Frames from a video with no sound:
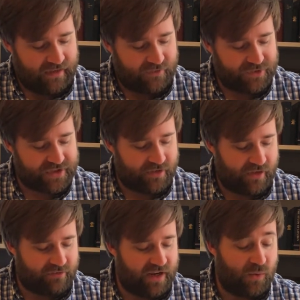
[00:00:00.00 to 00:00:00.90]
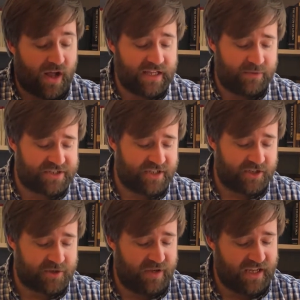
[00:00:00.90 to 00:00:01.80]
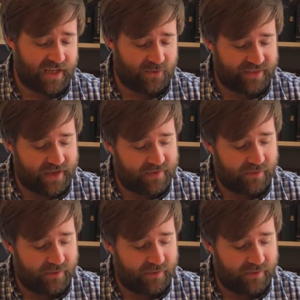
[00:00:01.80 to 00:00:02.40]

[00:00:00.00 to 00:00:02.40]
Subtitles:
Verse 33, and while he was still speaking with them,